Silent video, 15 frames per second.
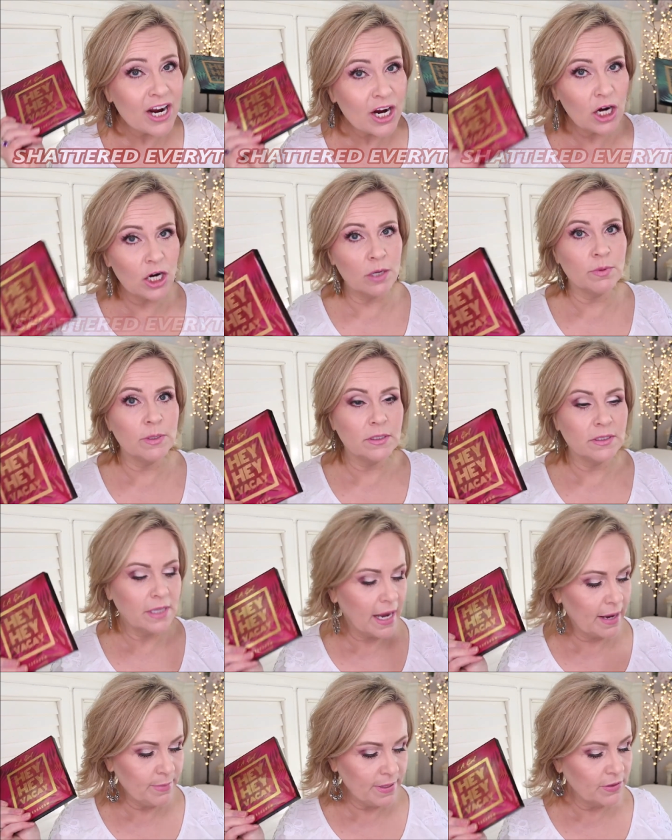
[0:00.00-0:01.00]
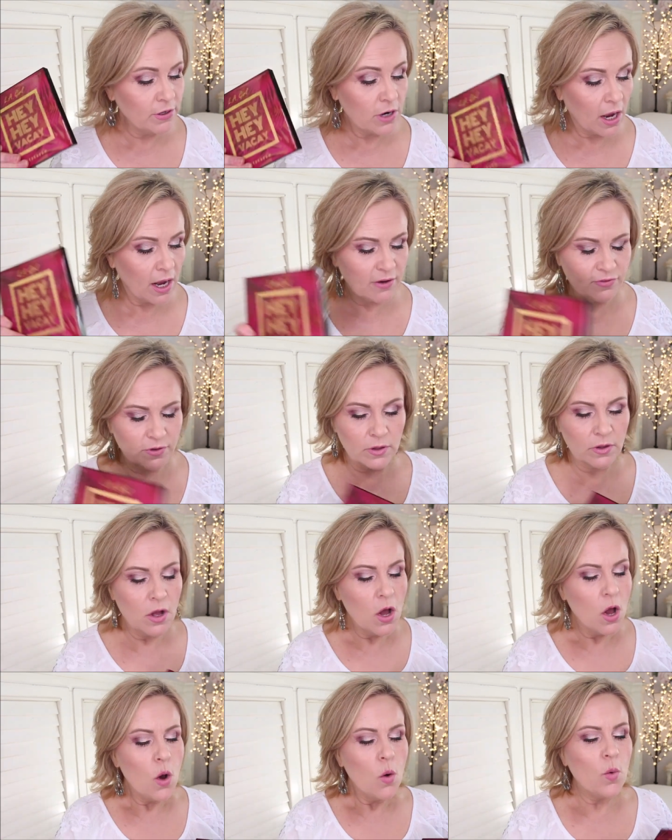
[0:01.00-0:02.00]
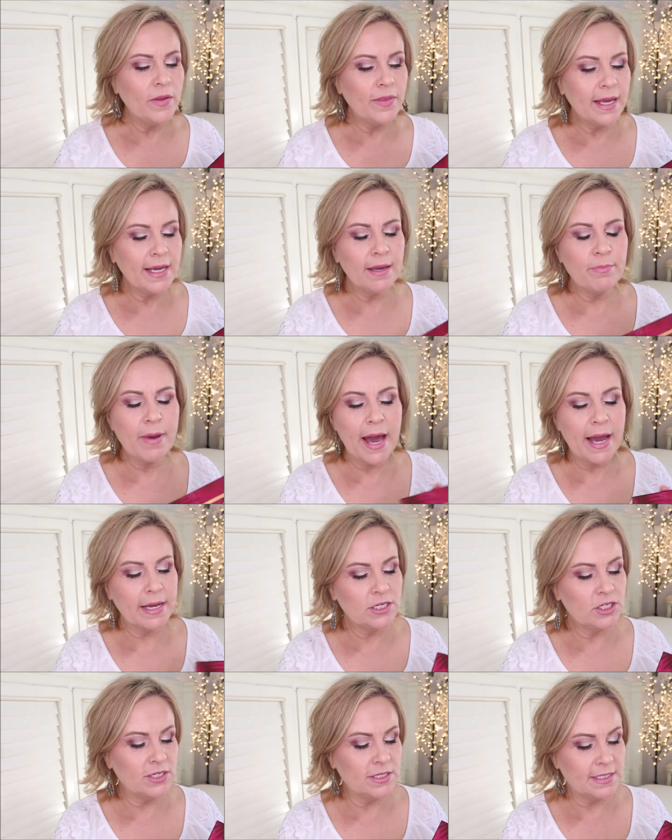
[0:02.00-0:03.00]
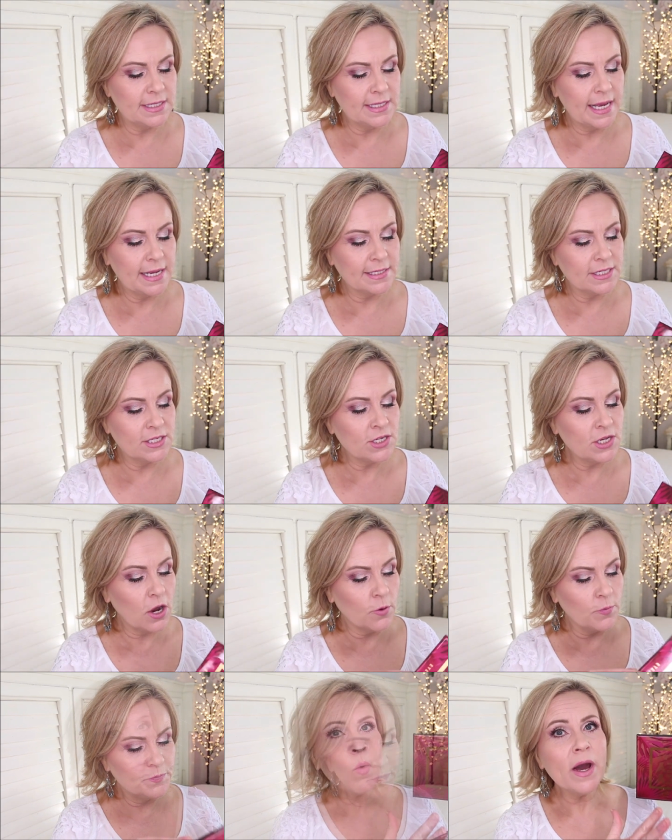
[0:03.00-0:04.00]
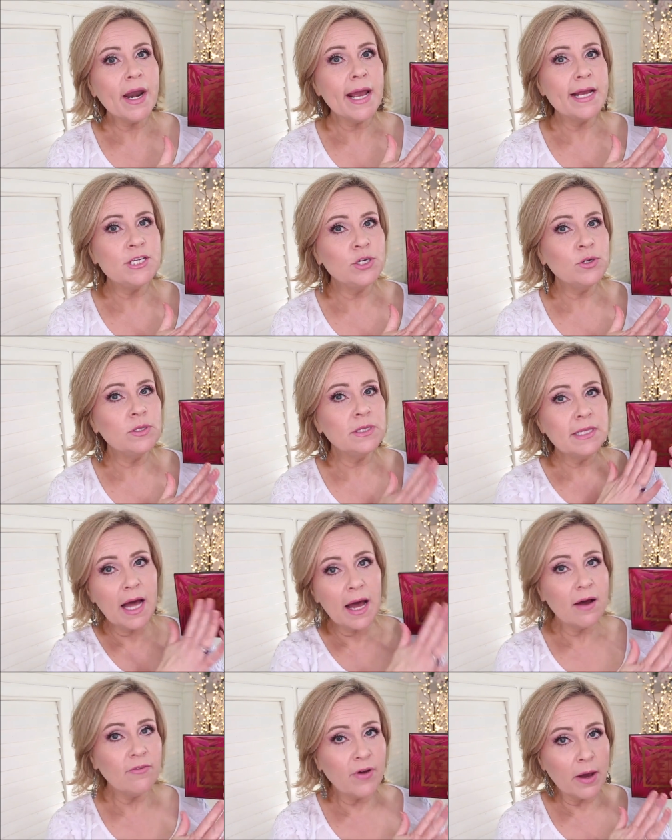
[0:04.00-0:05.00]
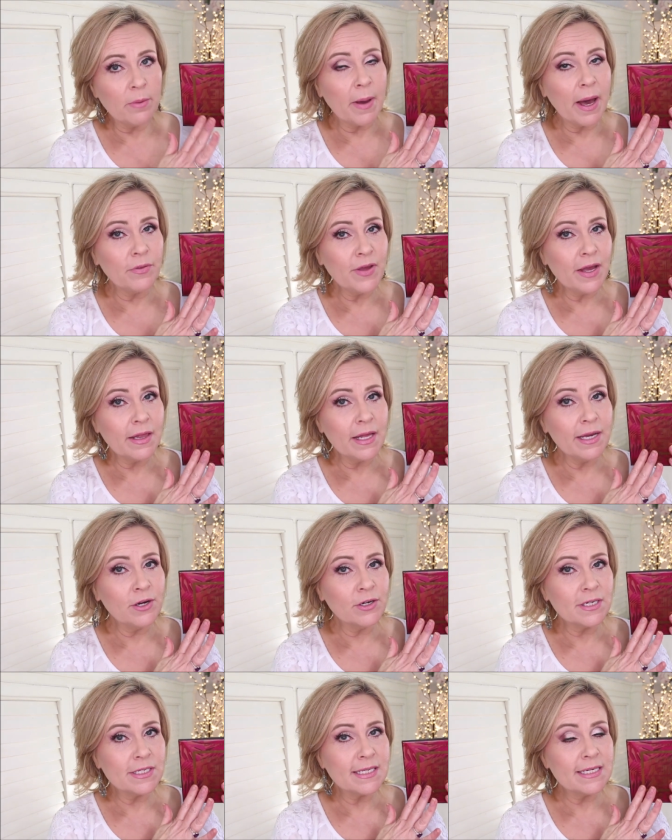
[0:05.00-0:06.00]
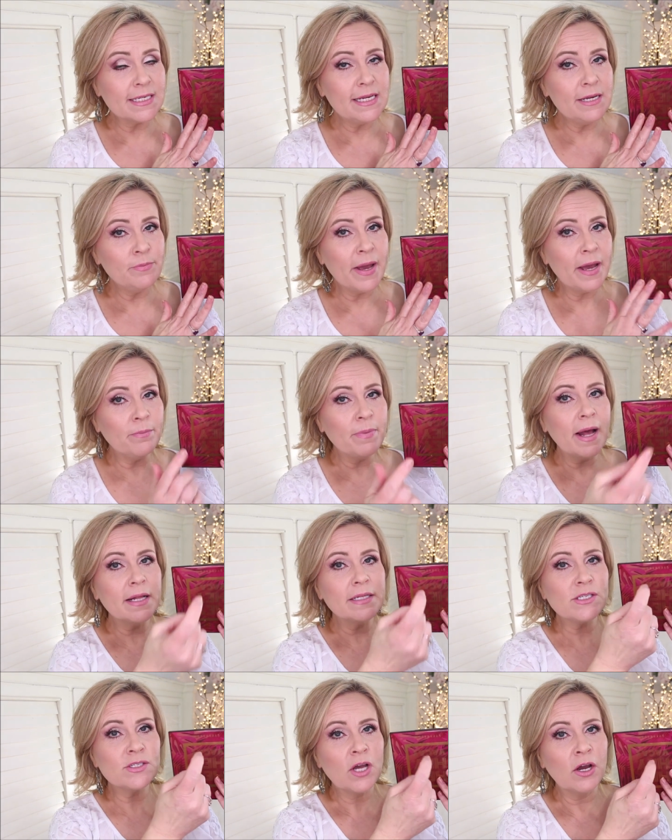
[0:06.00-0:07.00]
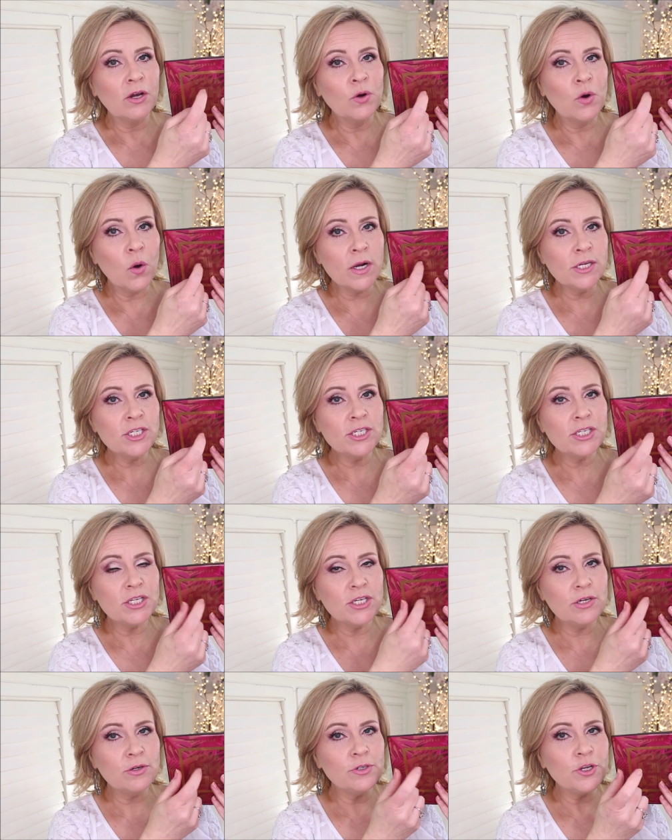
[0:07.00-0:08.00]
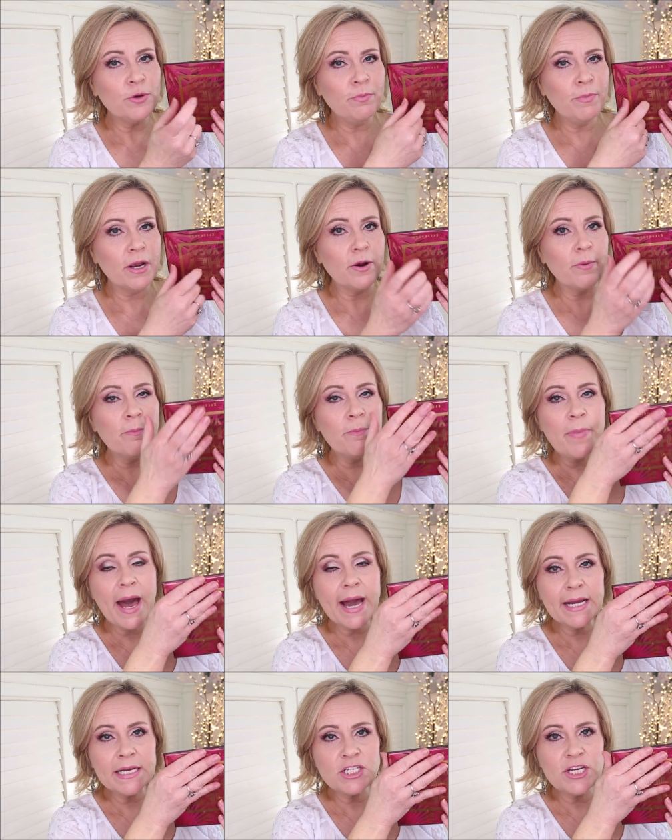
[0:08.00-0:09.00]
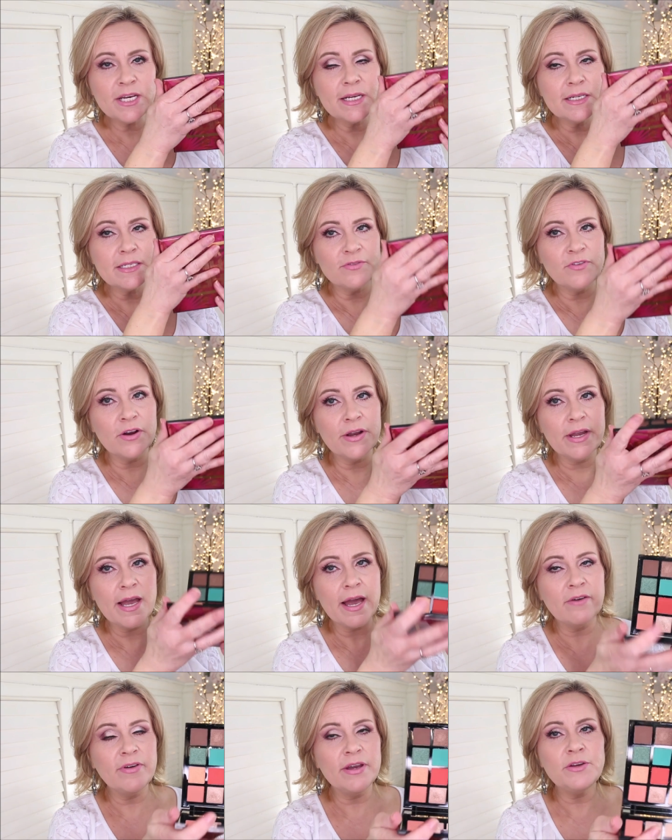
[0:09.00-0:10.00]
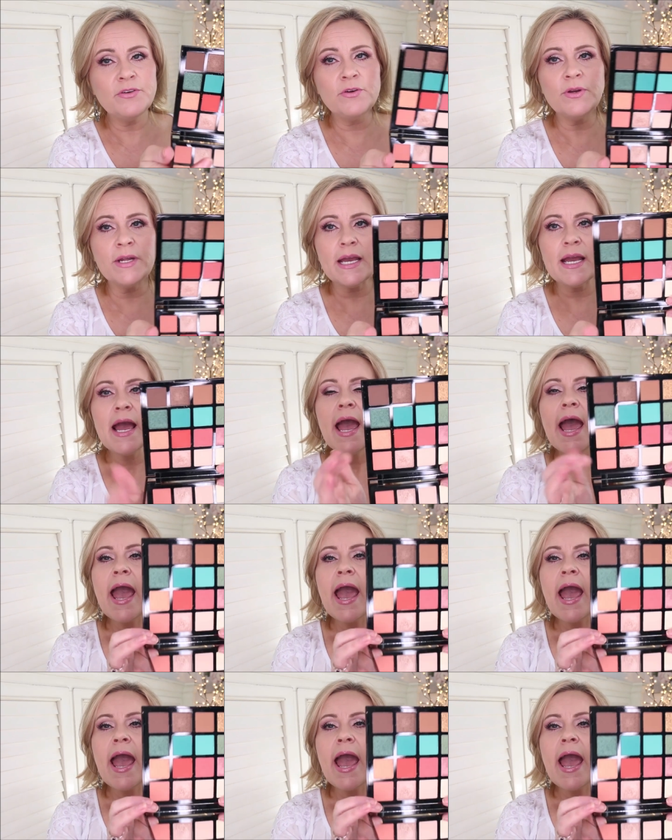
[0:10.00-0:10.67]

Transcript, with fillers: terrible. I mean, they're awful when they get packaged and sent. So what I do love about the LA Girl 16 pan palettes, gorgeous, huge mirror. Packaging is very heavy duty.